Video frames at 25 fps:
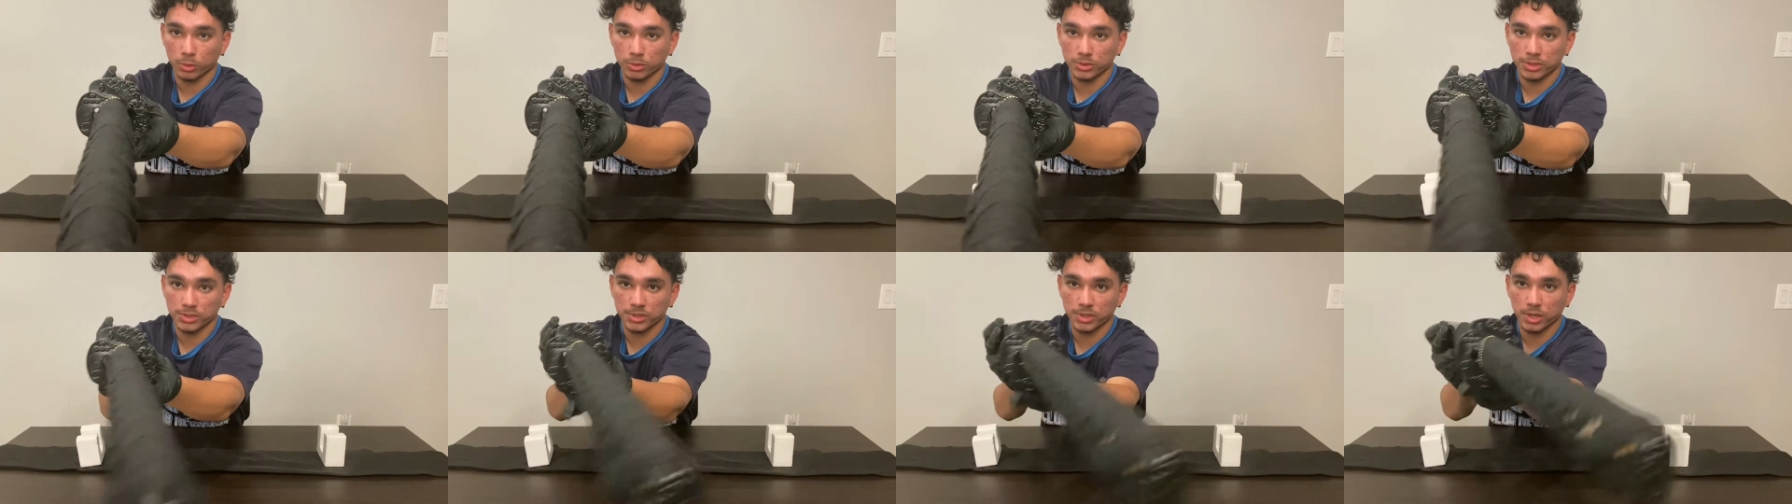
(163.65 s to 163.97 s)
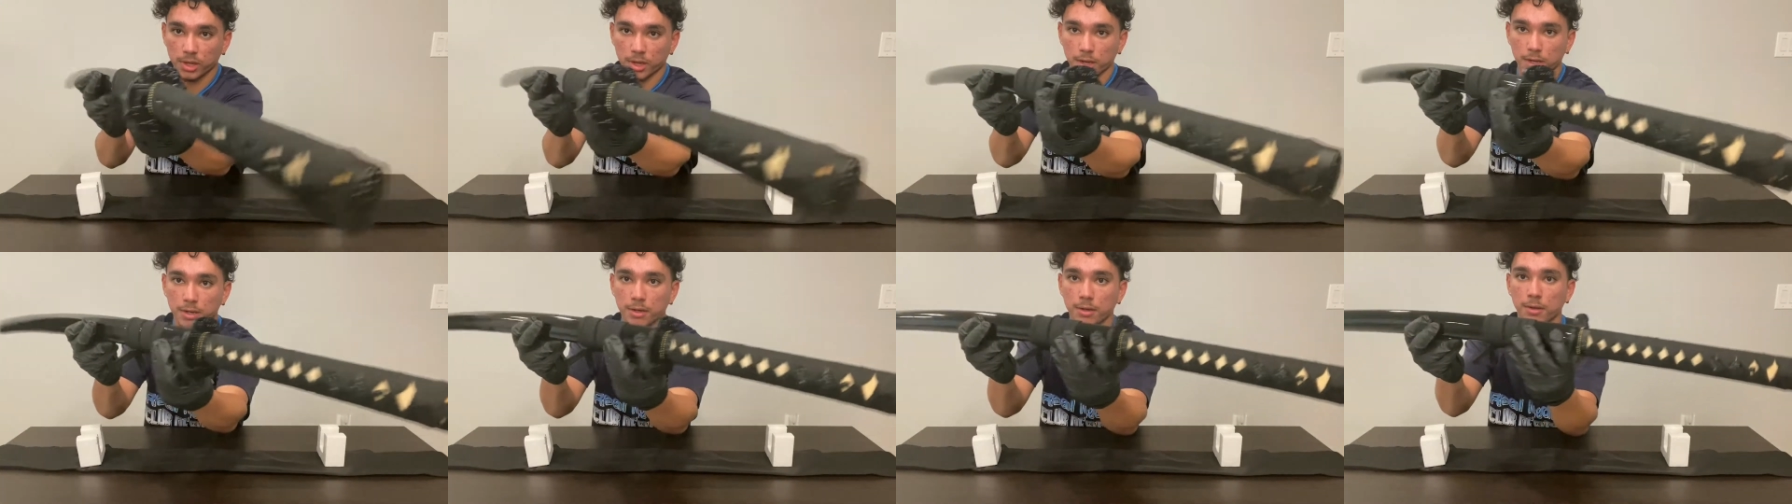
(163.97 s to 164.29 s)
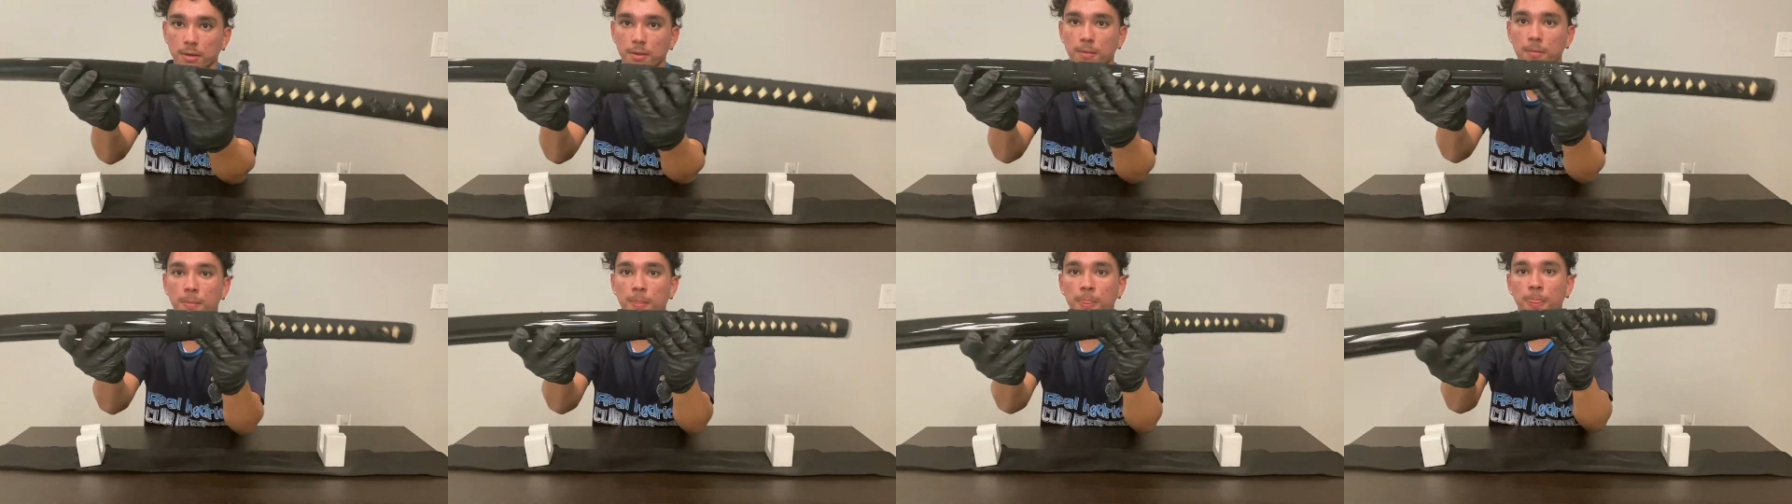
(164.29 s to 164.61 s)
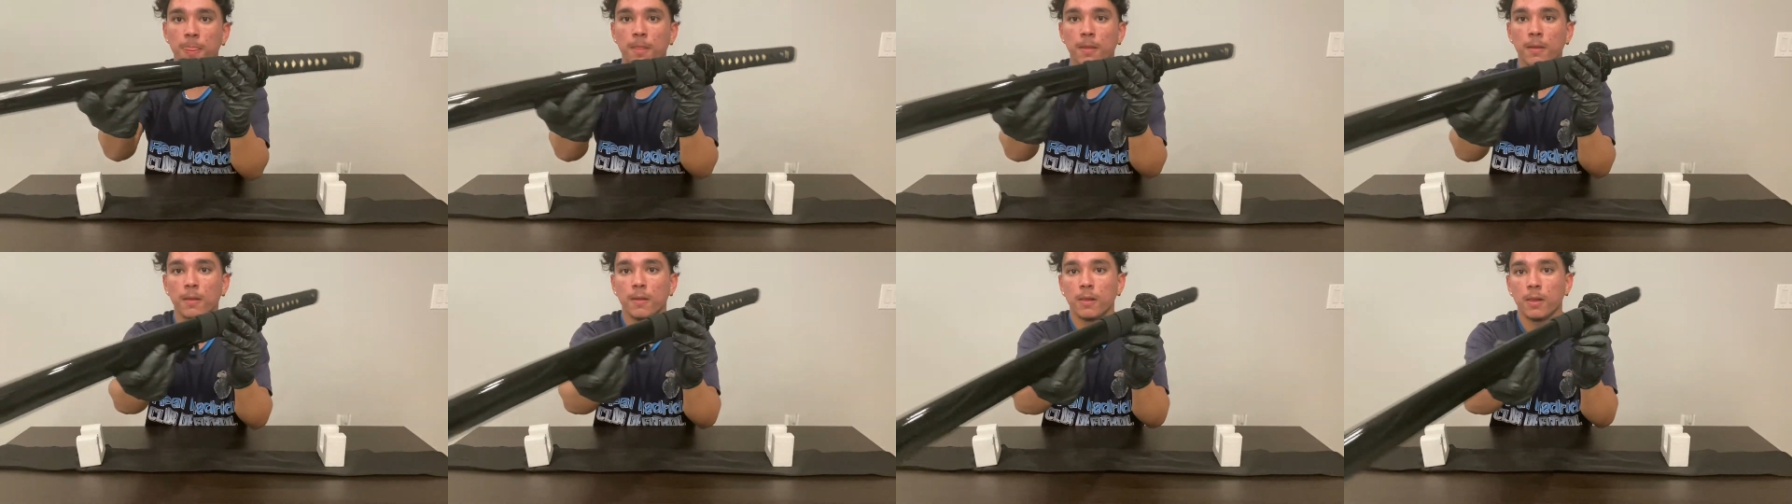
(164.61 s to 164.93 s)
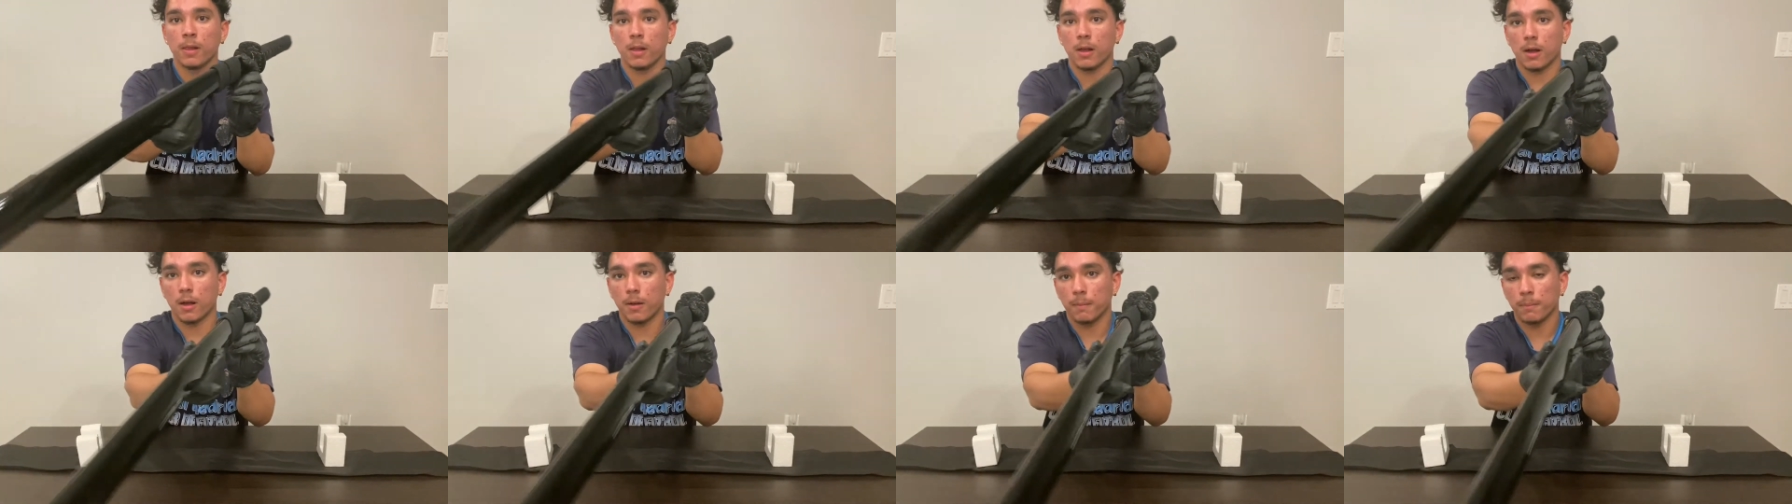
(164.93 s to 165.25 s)
design
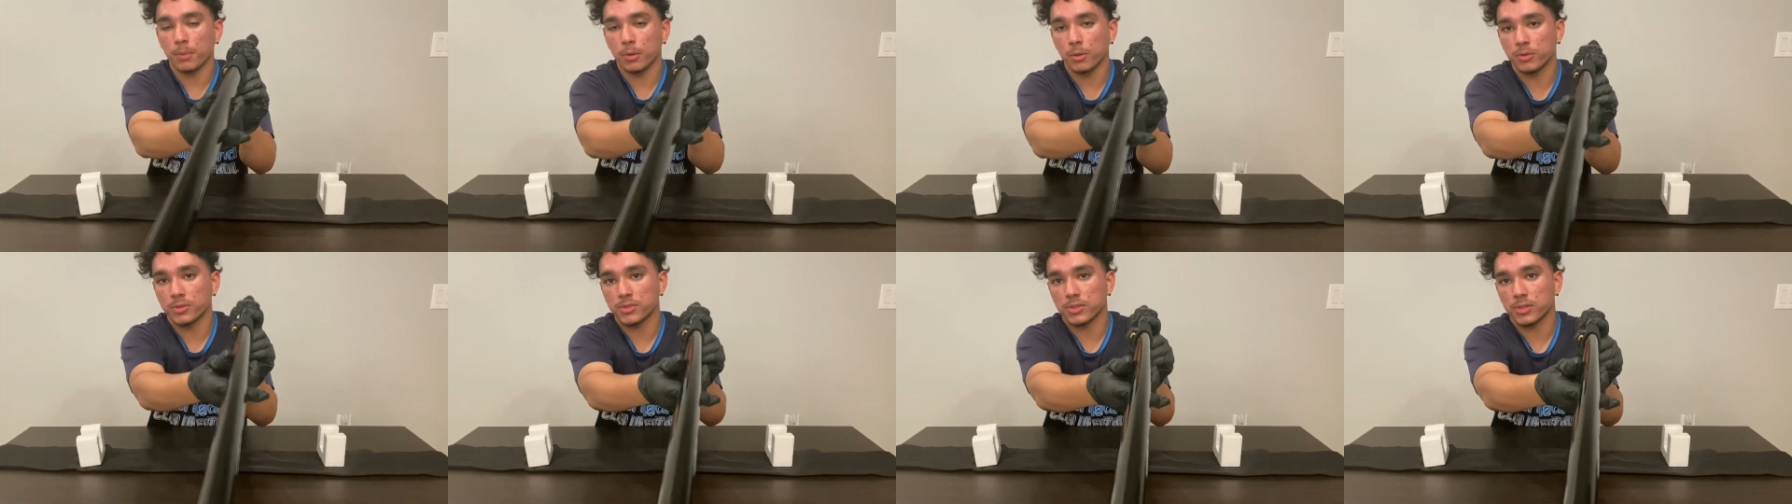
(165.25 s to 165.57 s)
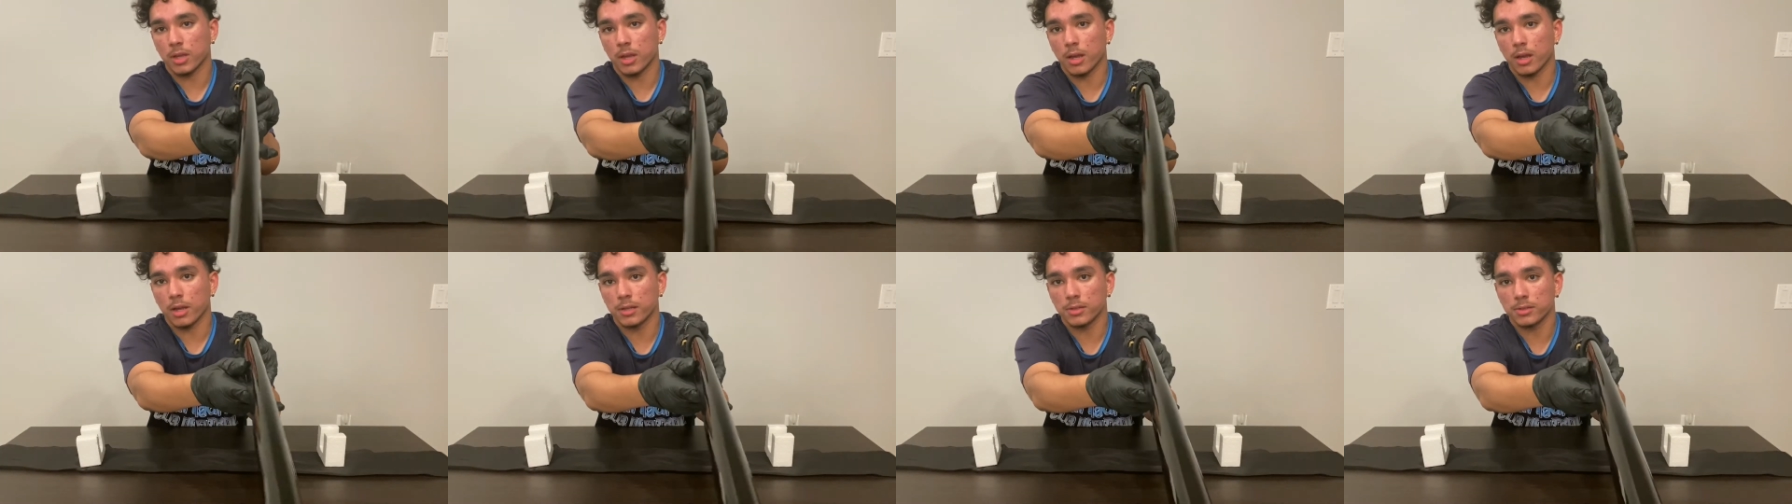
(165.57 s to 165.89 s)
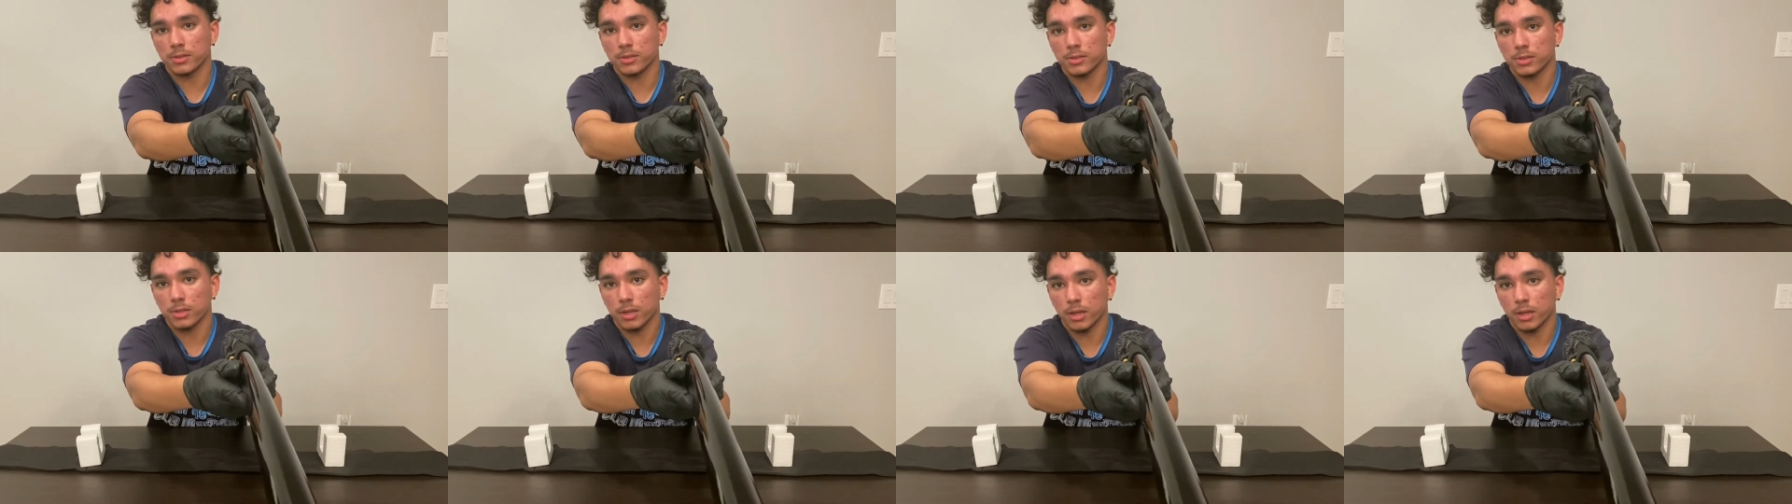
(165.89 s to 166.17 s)
on both sides.